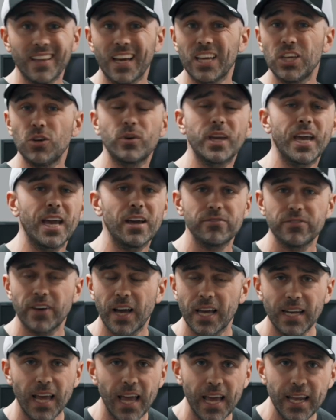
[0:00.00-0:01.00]
that you can't
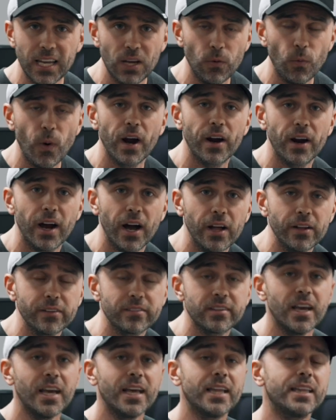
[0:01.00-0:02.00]
find anywhere else.